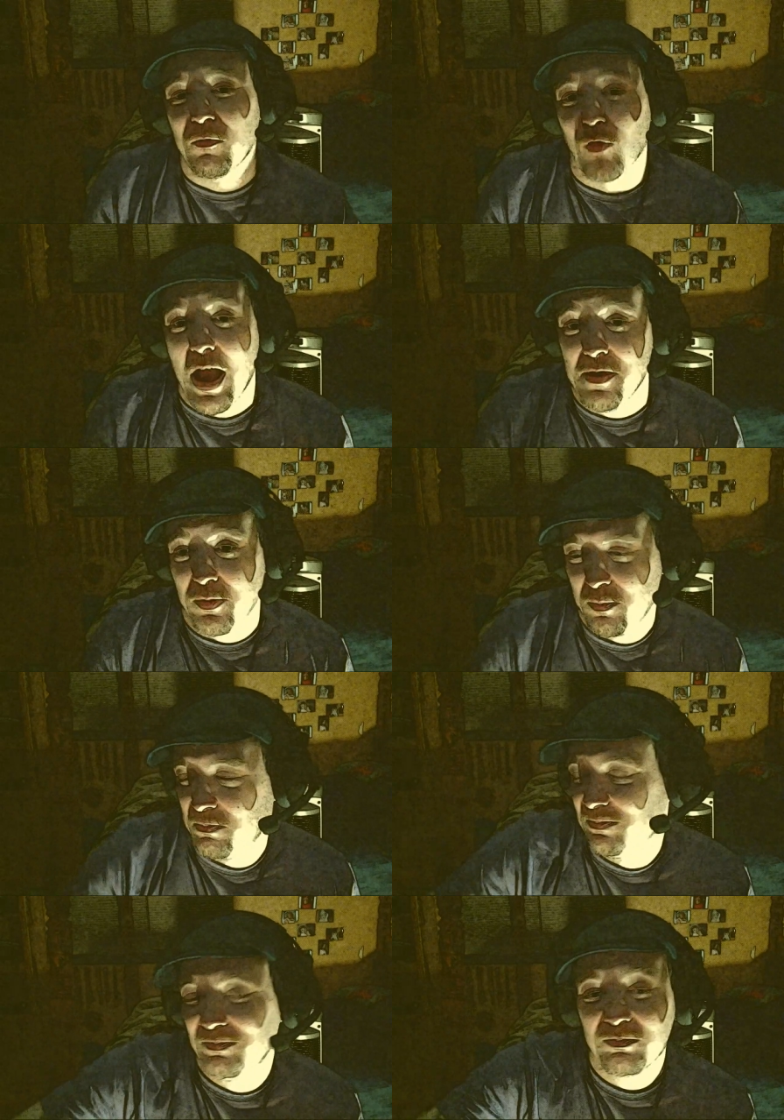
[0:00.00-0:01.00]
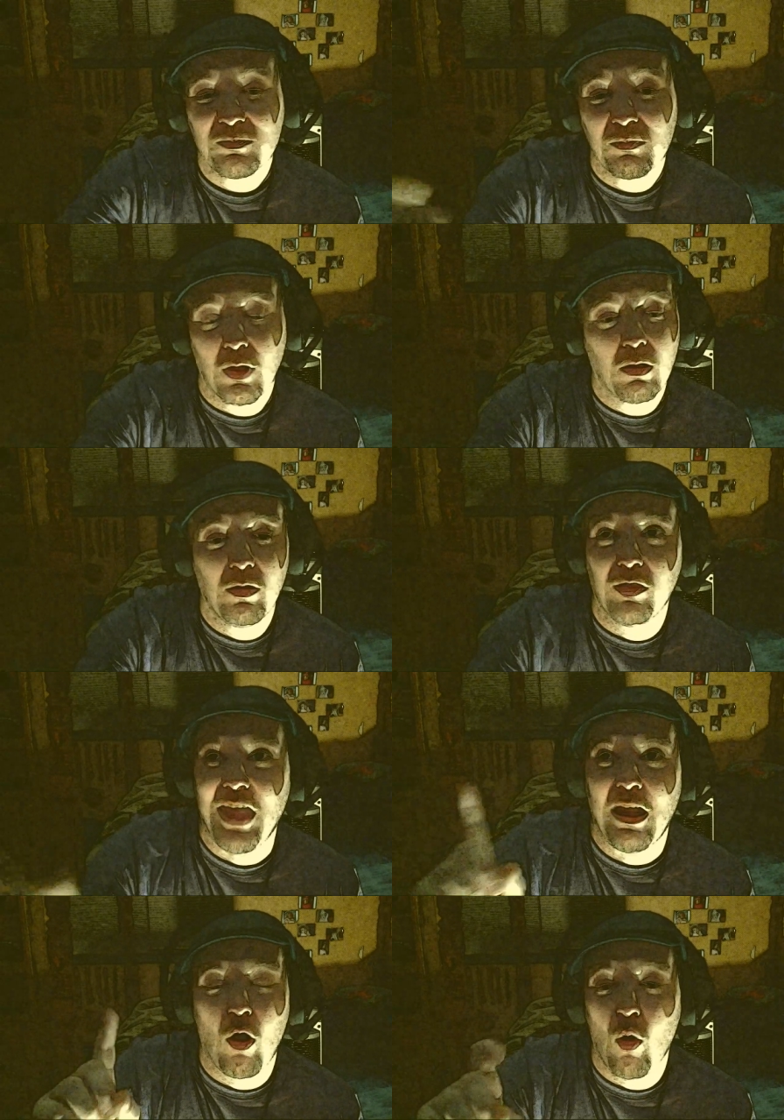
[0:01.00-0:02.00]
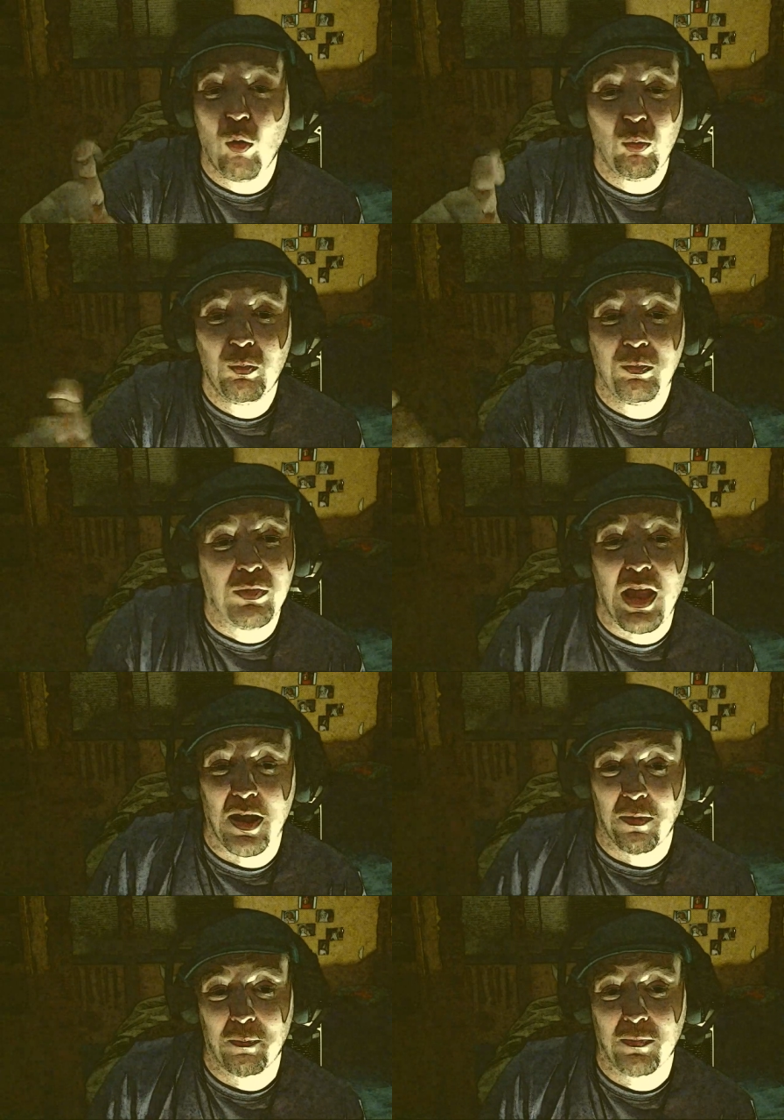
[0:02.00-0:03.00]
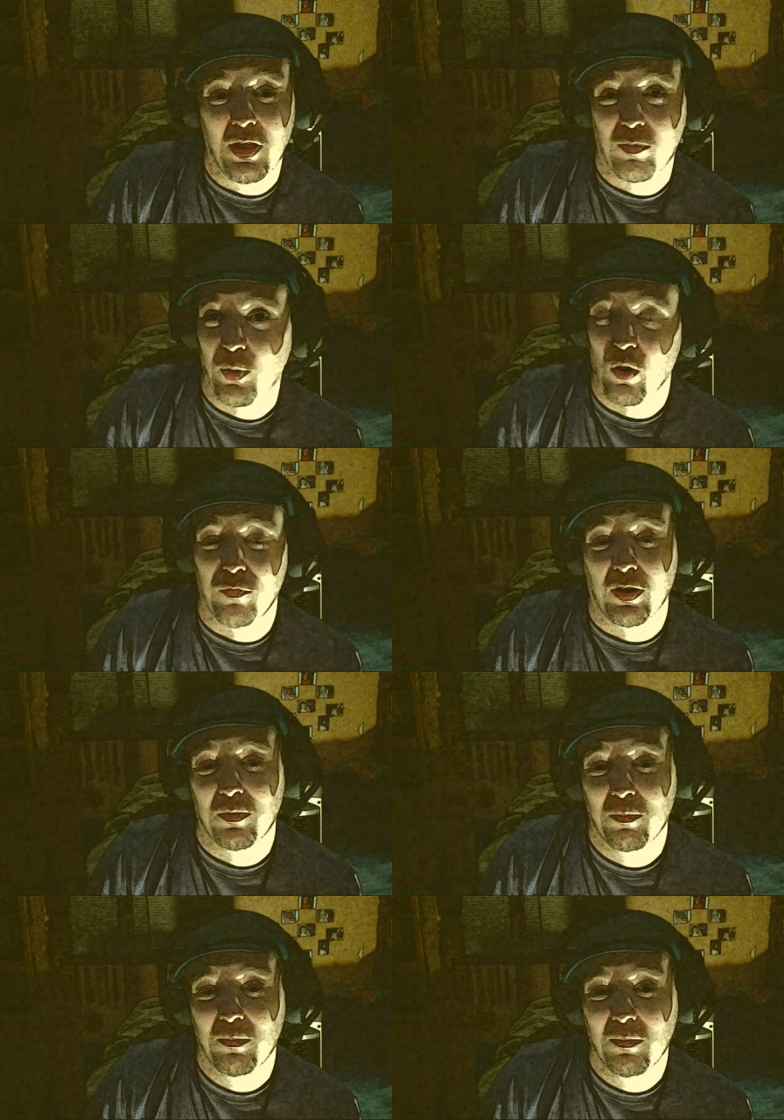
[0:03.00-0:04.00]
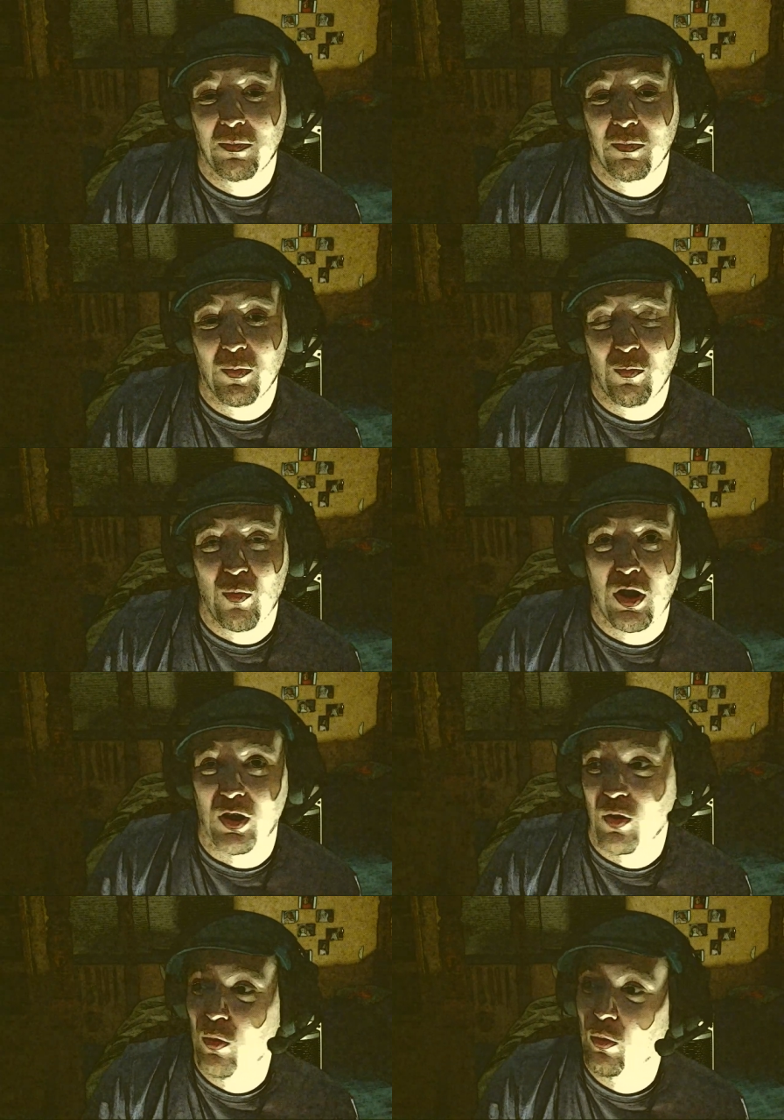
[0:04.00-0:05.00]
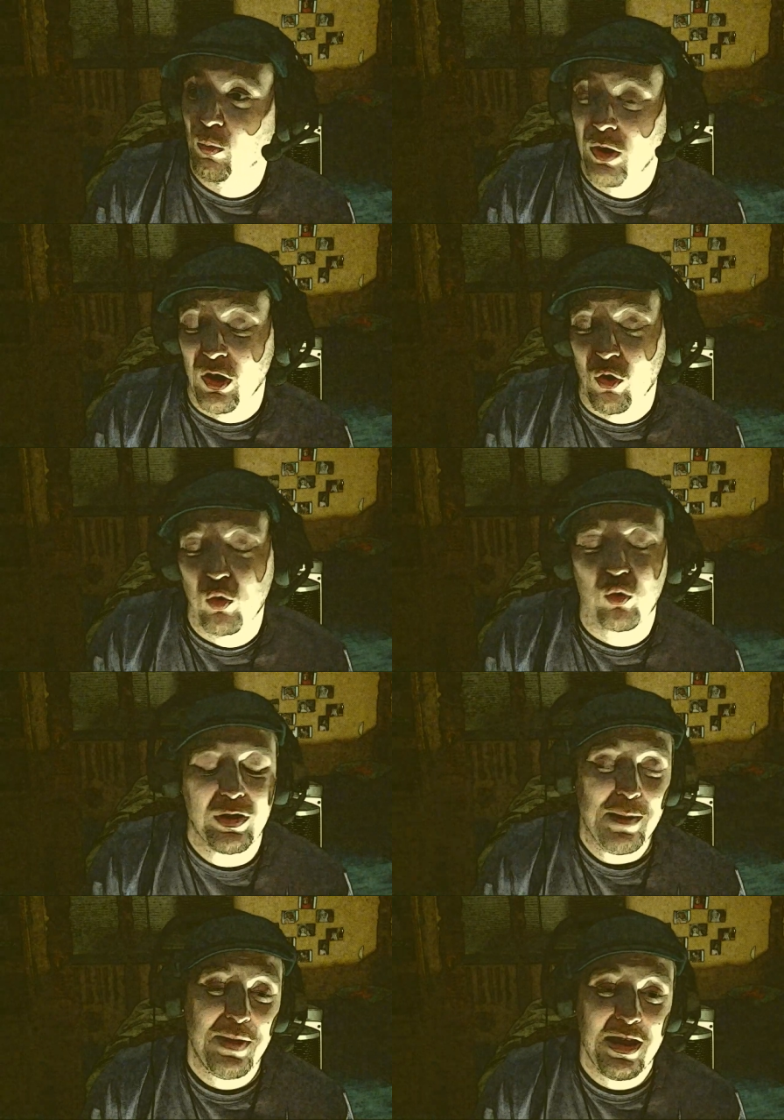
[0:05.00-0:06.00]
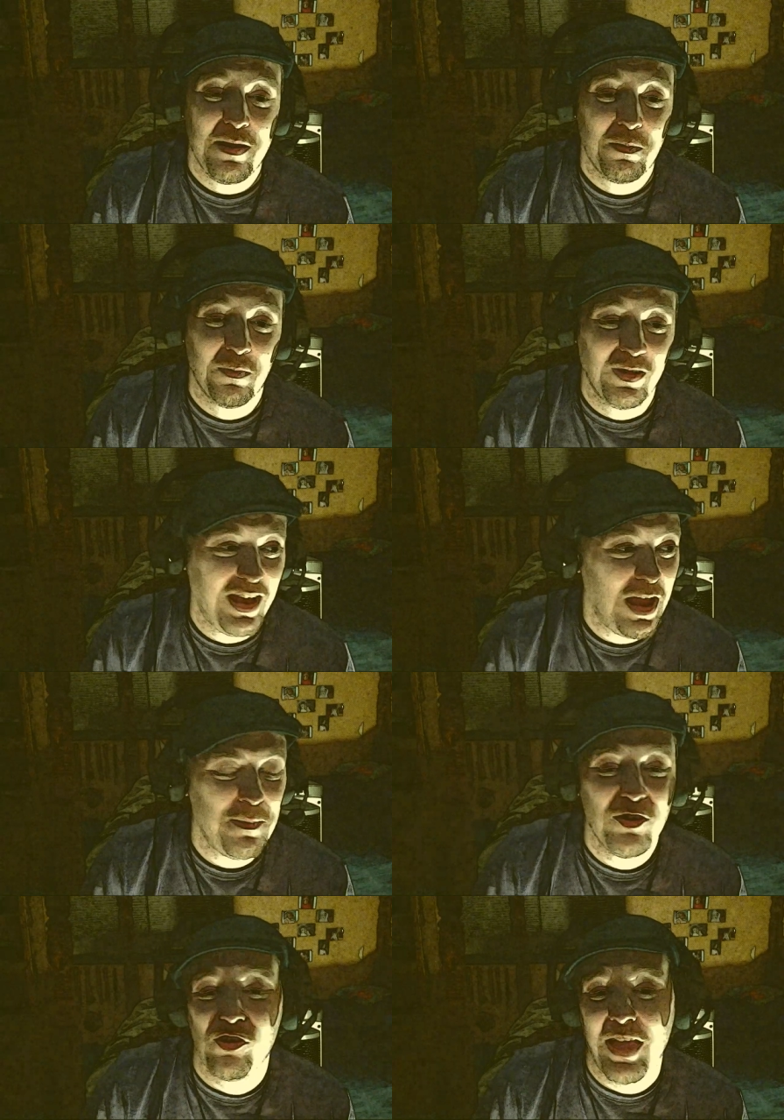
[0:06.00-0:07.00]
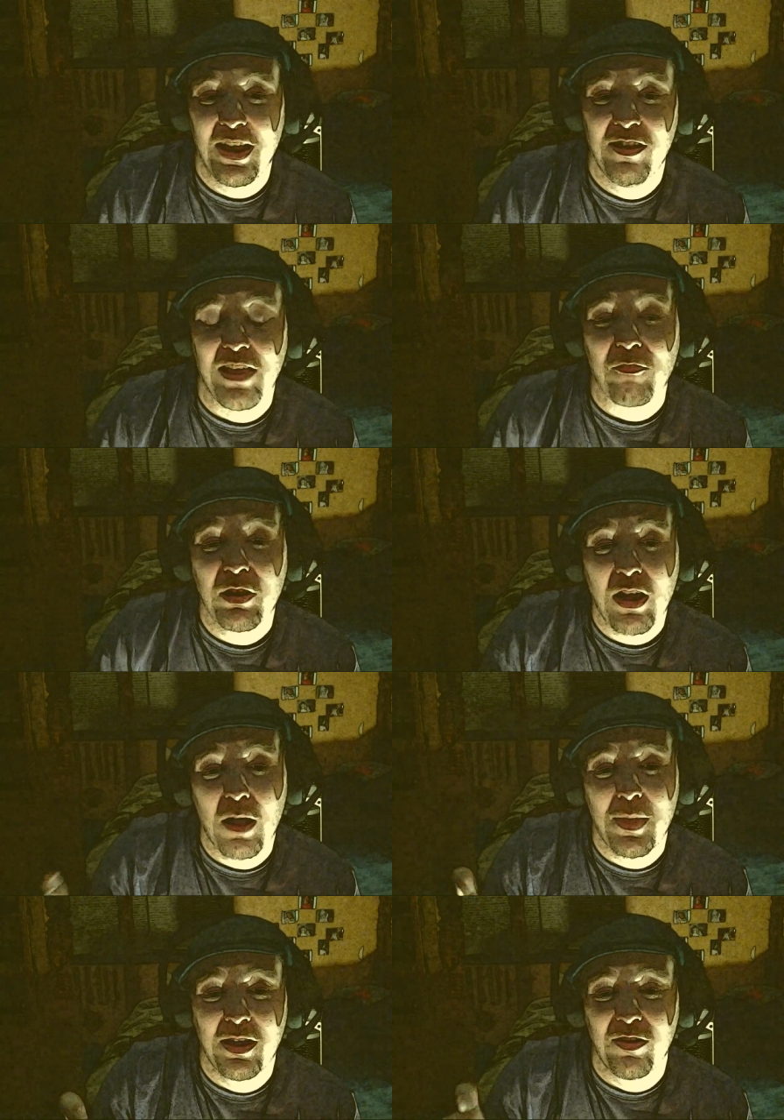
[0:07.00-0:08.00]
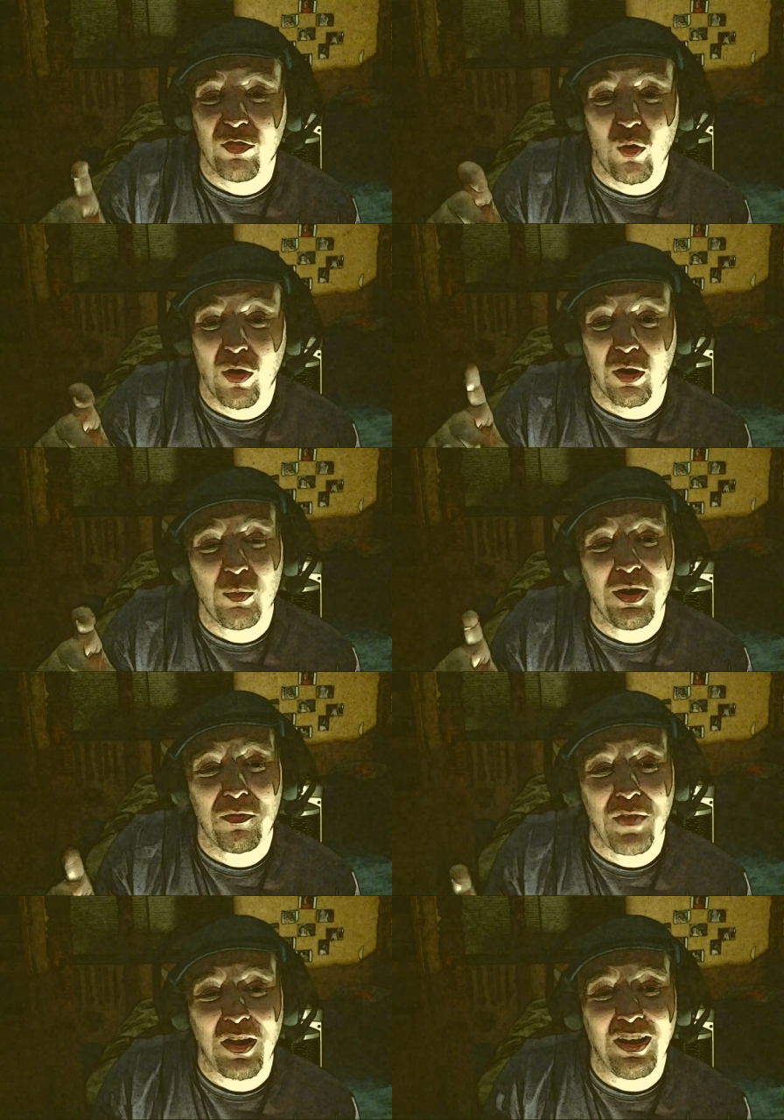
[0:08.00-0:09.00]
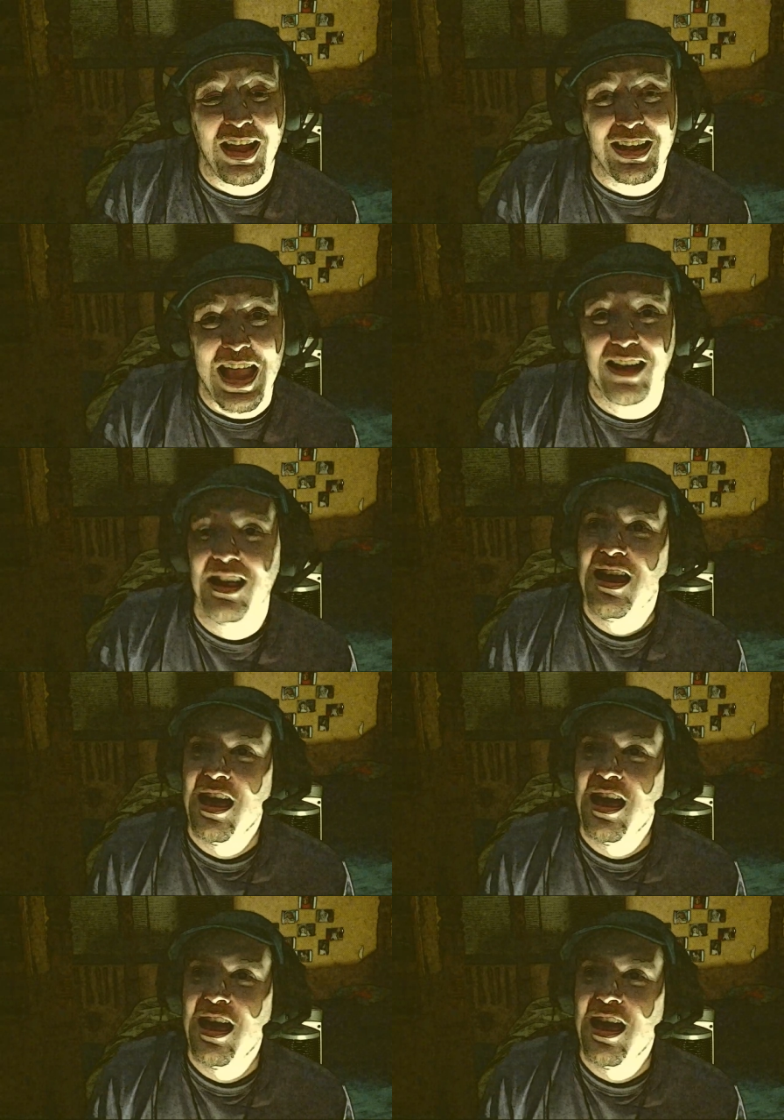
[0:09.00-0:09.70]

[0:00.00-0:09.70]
friend. That whole thing is perfect. What a creepy image that is every time that he's talking with his finger like that.